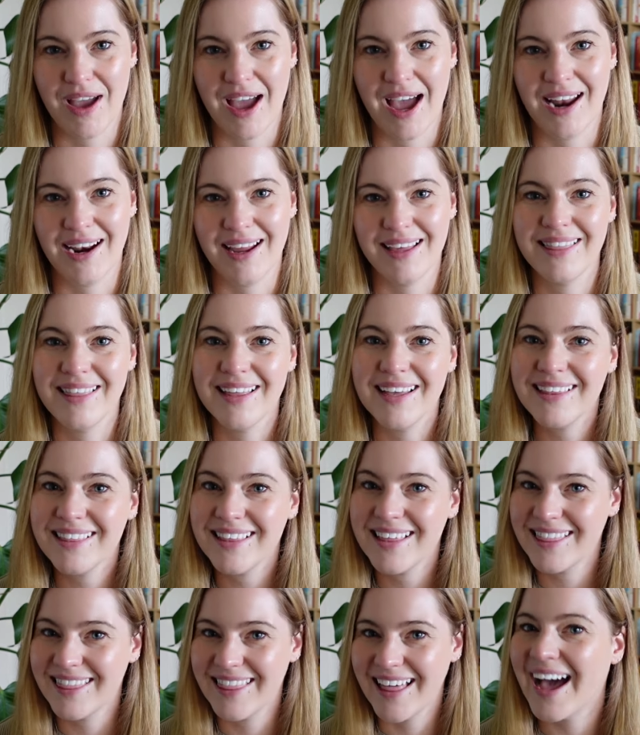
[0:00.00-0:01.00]
And I think
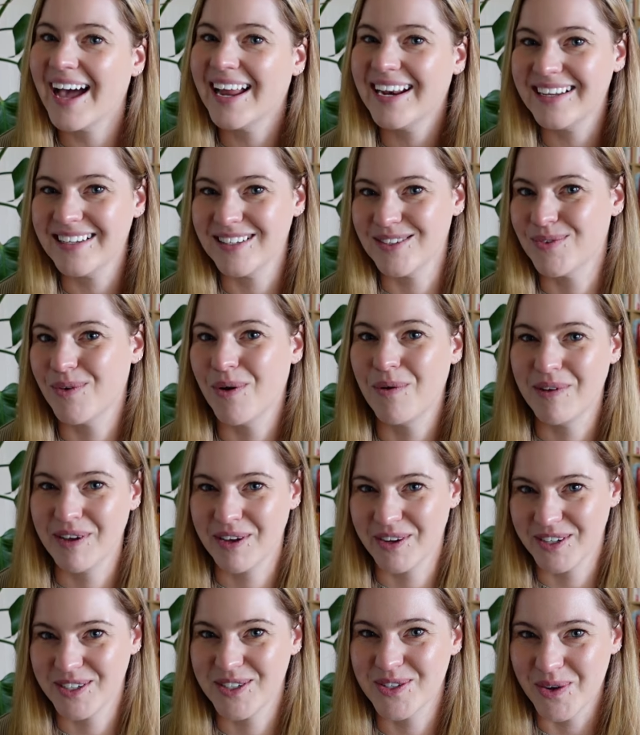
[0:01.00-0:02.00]
that that is what we're
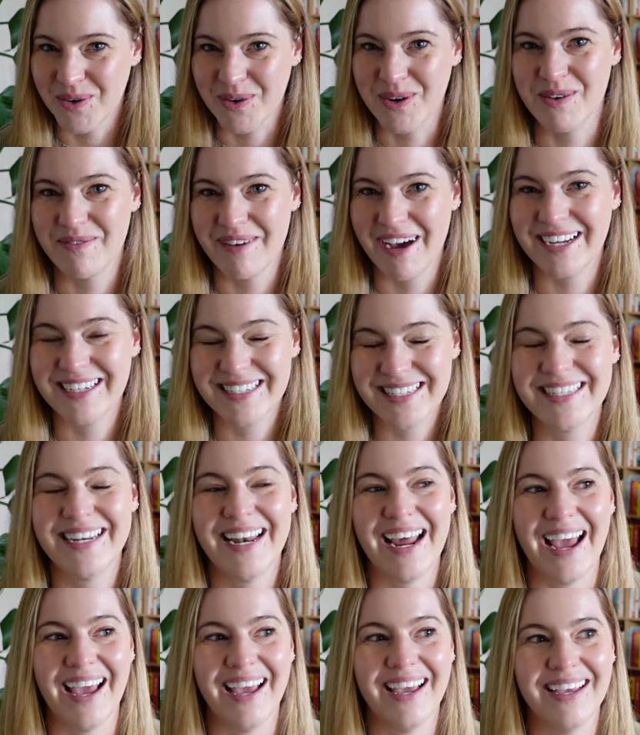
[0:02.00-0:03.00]
going to talk about
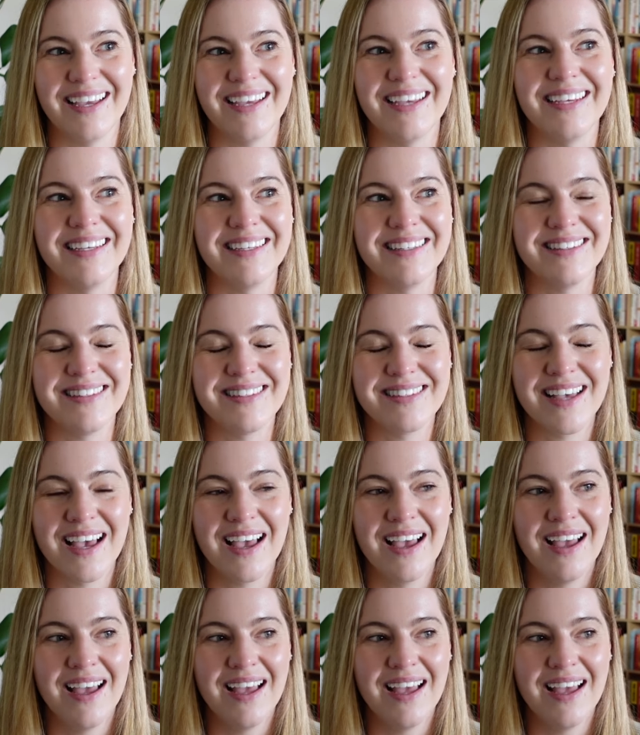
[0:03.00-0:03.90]
today is